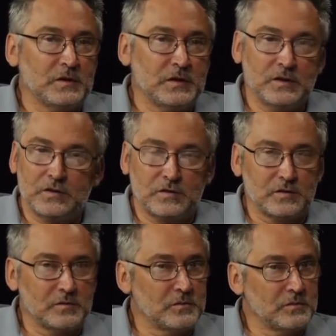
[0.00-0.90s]

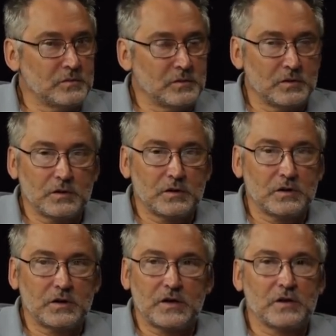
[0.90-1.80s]
It
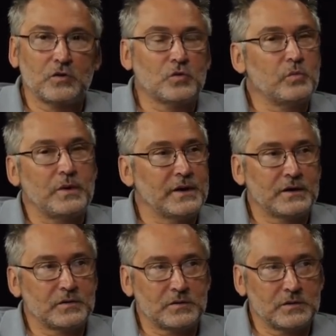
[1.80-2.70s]
can go
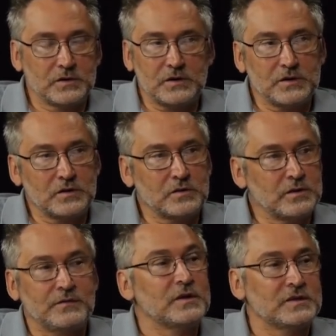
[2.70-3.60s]
back in,
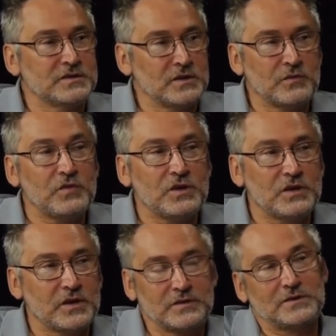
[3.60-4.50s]
let's say, a
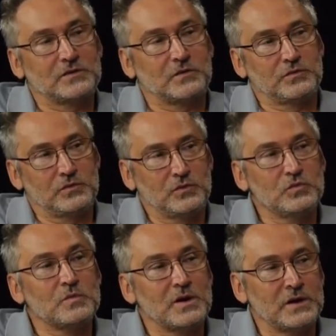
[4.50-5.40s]
week instead of
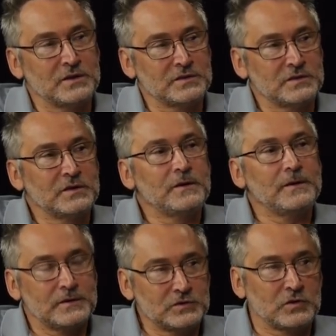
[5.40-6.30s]
2 months.
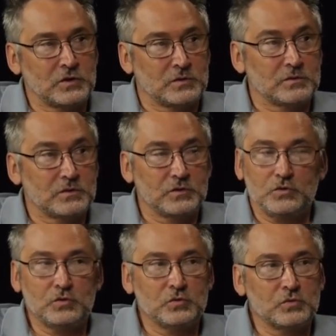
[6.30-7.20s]
So
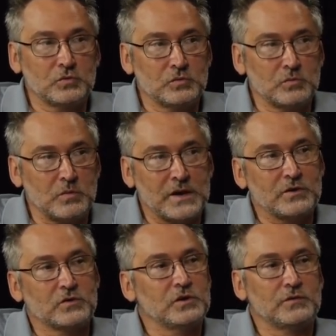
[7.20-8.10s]
you might
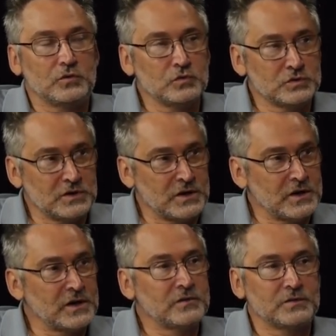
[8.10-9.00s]
not even lose
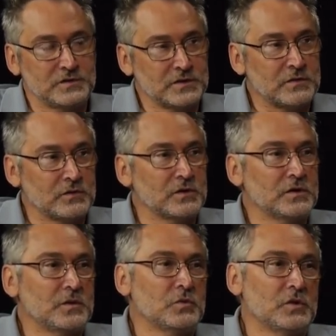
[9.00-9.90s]
hair without
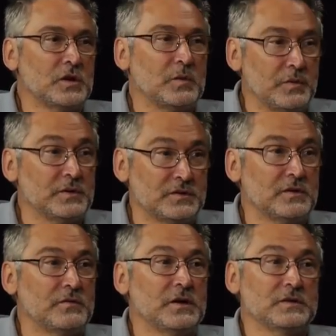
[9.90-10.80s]
chemotherapy and
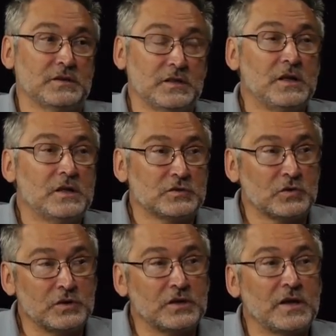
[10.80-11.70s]
stuff like that.
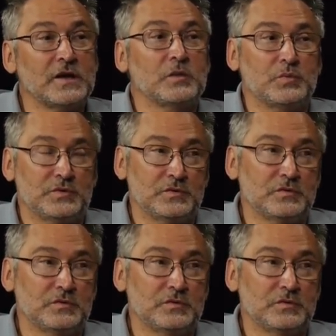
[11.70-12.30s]
So it helps